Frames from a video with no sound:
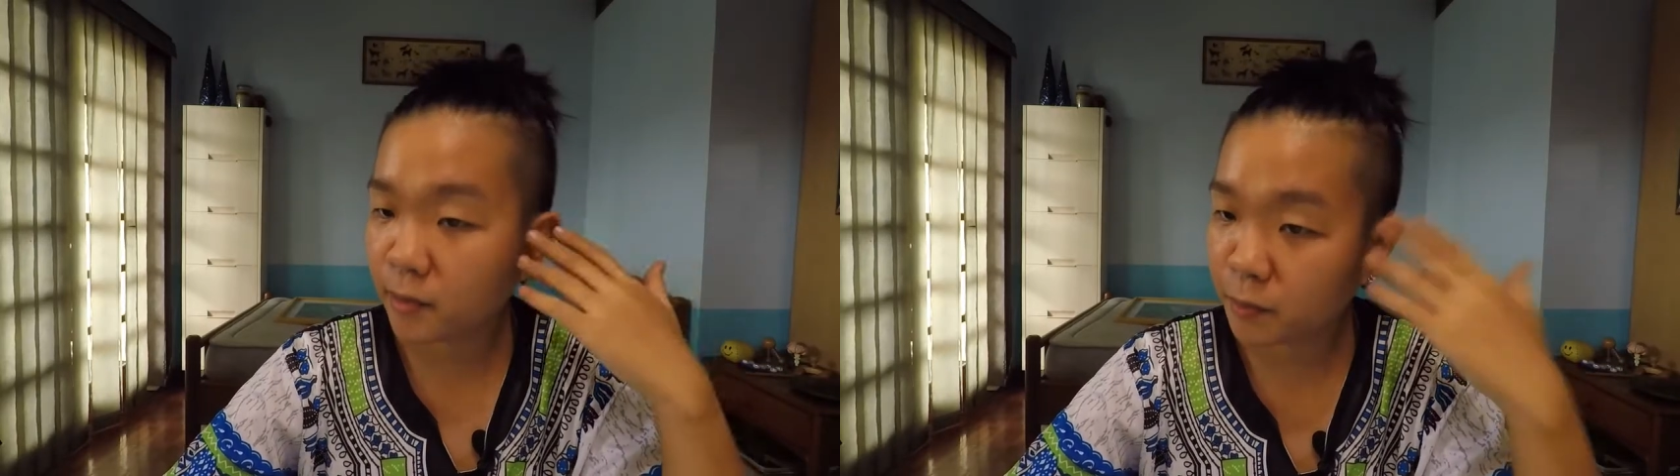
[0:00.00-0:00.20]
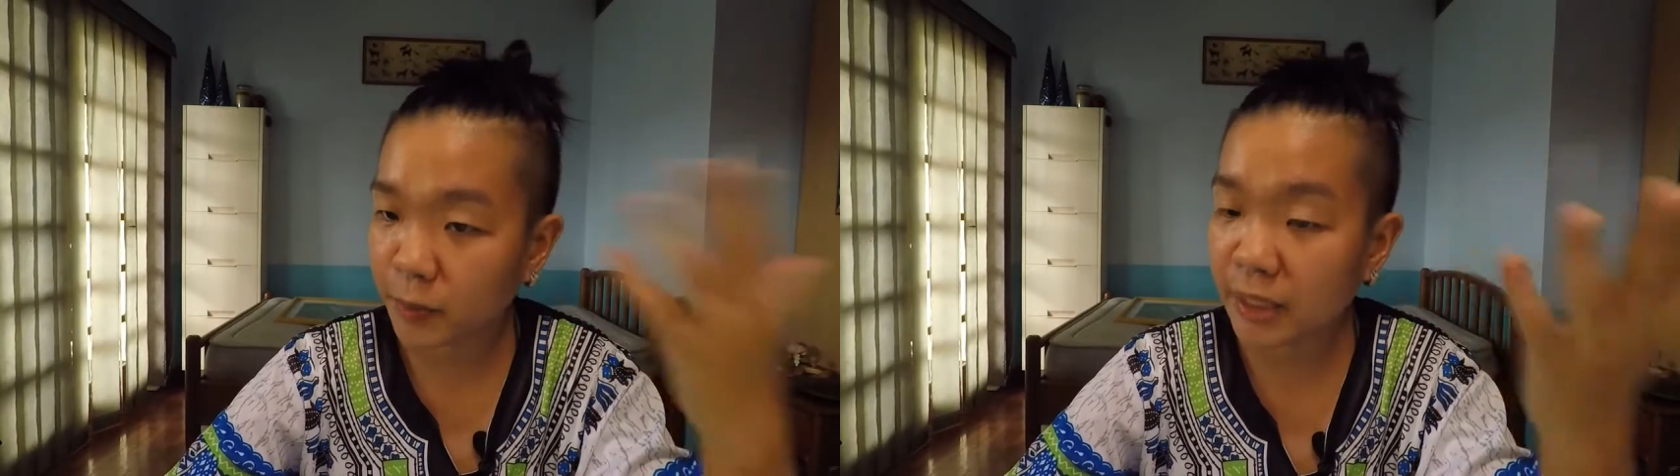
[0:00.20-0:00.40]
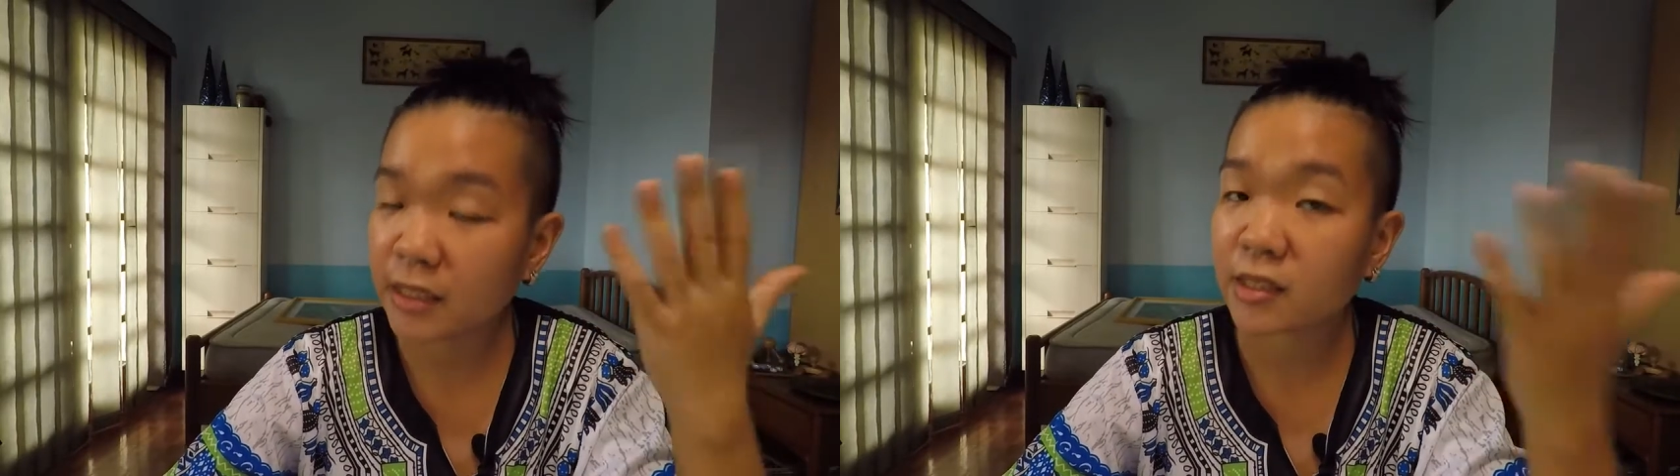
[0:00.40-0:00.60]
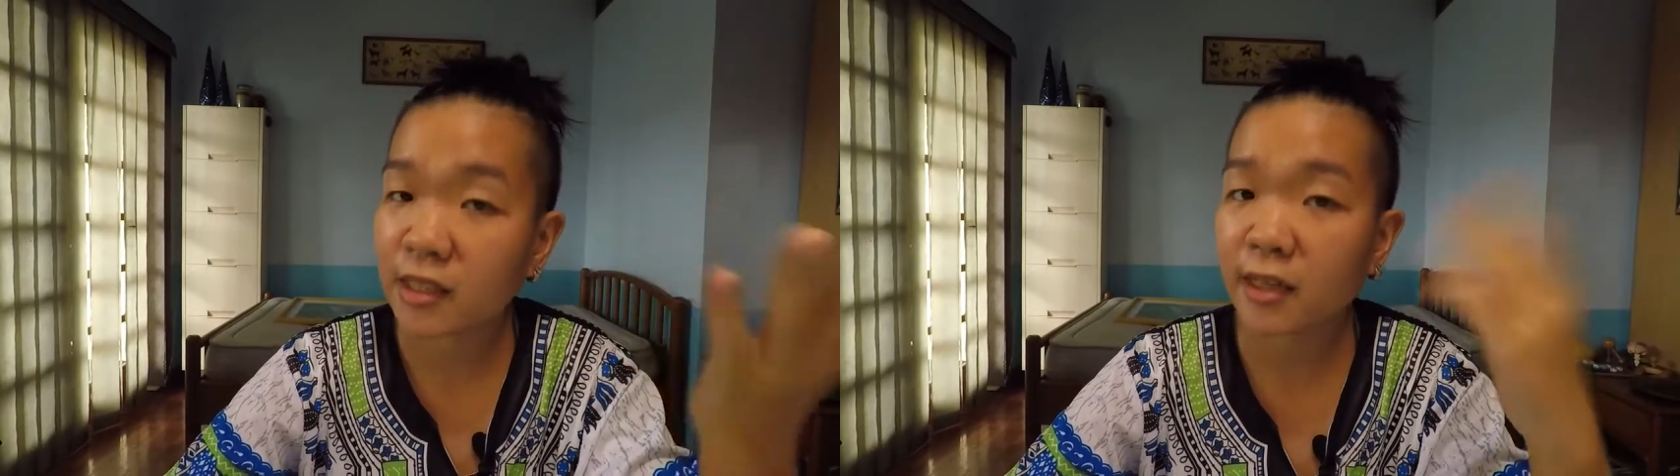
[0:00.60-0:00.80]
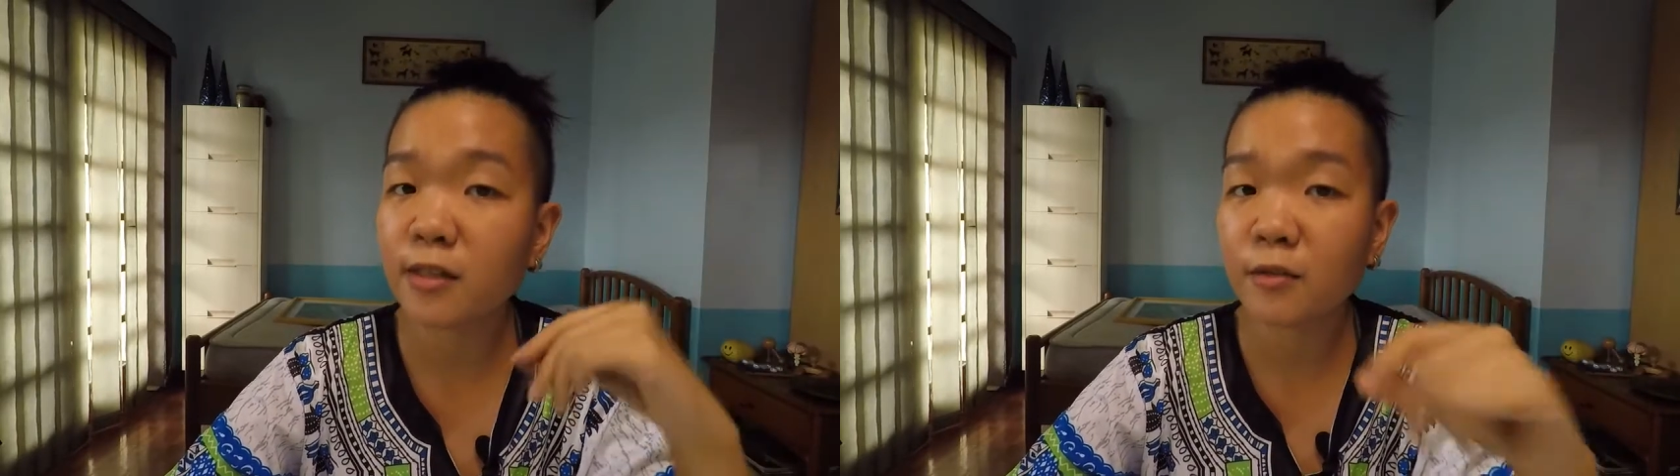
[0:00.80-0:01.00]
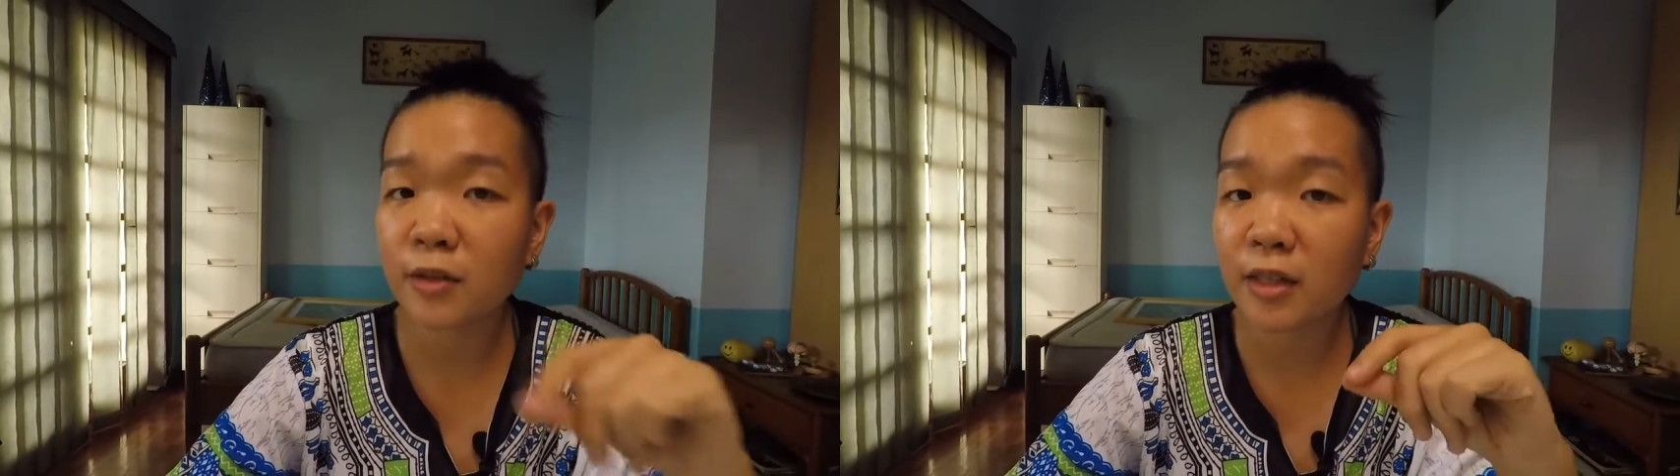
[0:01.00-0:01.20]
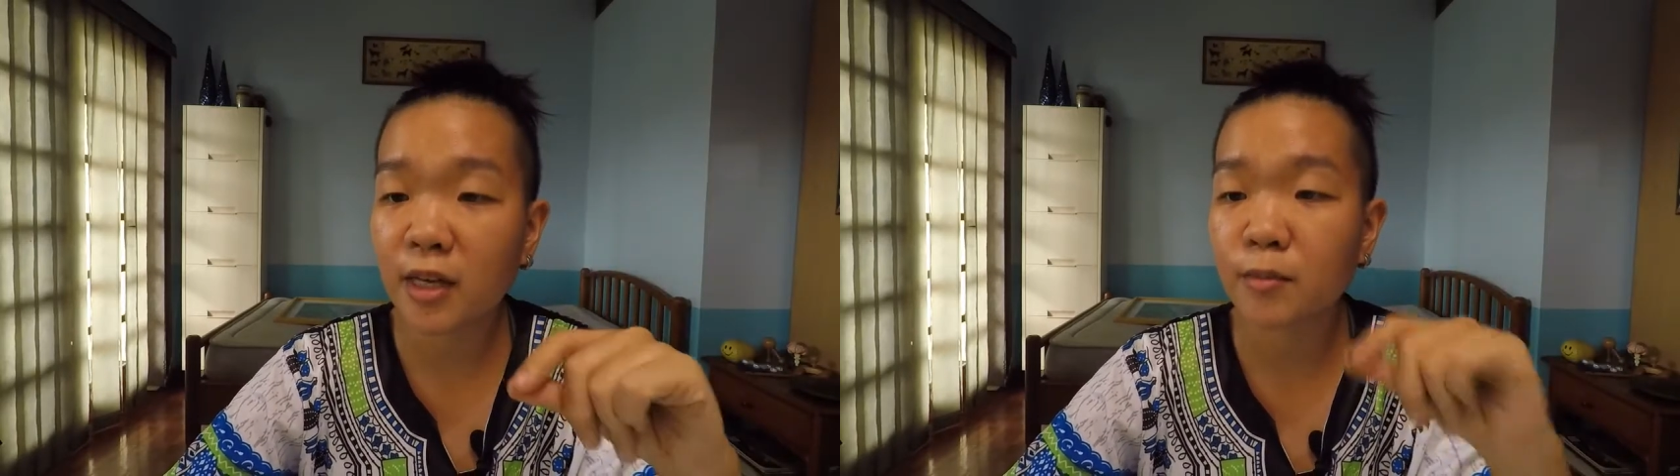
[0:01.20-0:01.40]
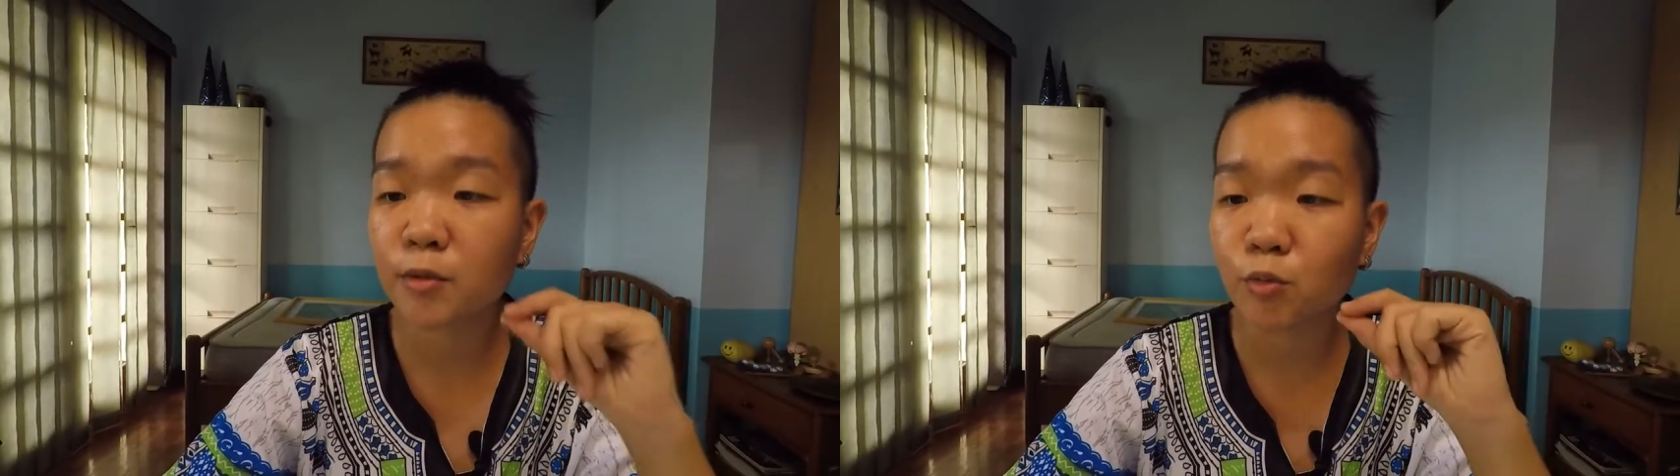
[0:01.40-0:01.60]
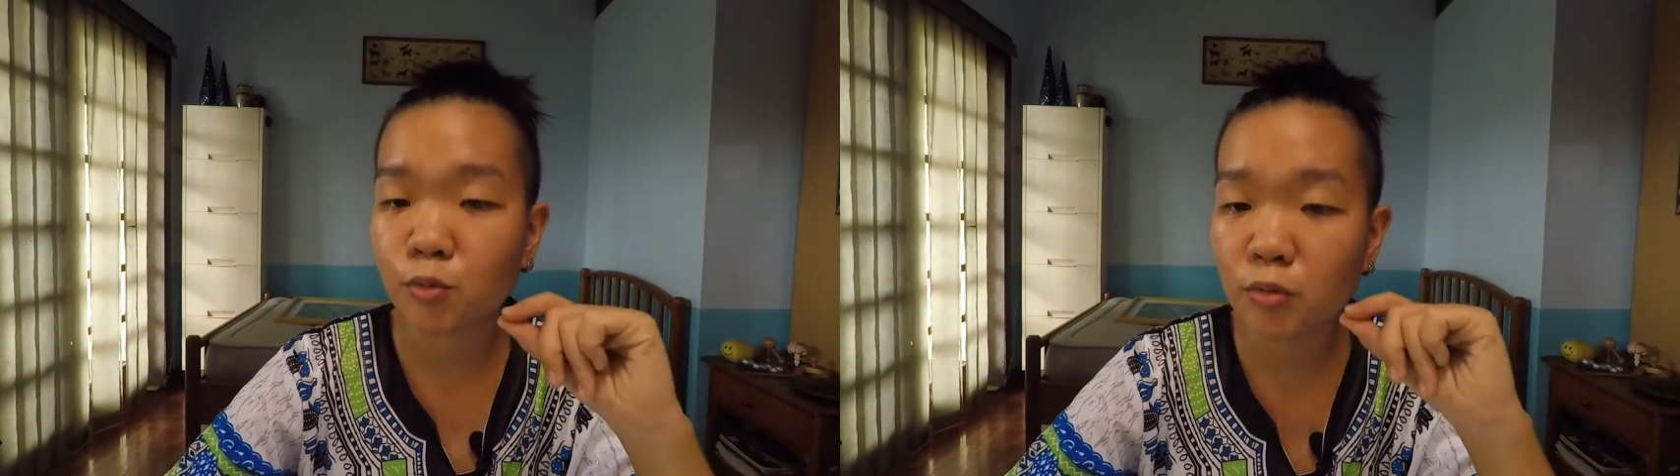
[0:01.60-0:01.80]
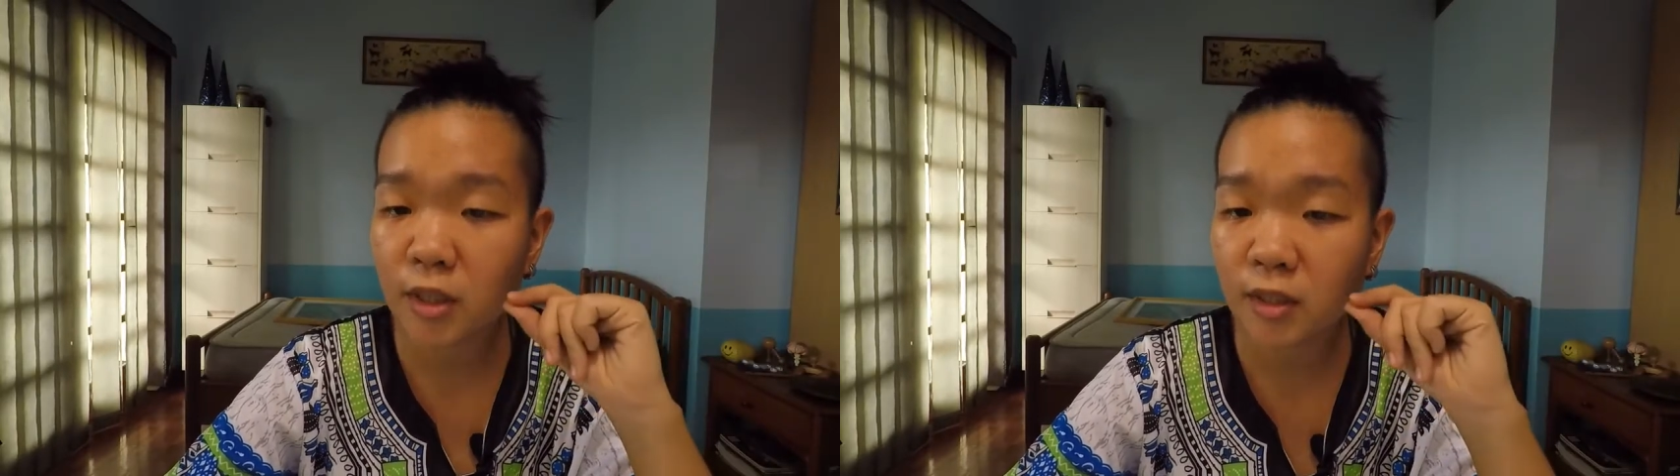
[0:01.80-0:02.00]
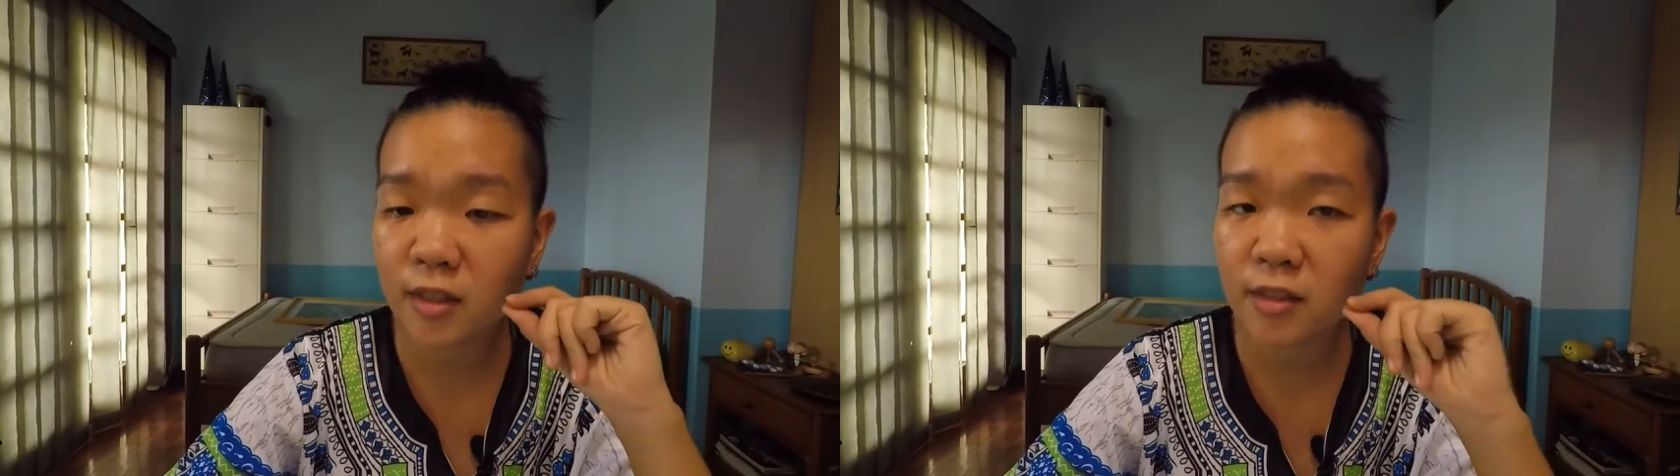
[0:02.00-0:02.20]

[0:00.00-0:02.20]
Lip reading: But scientific names really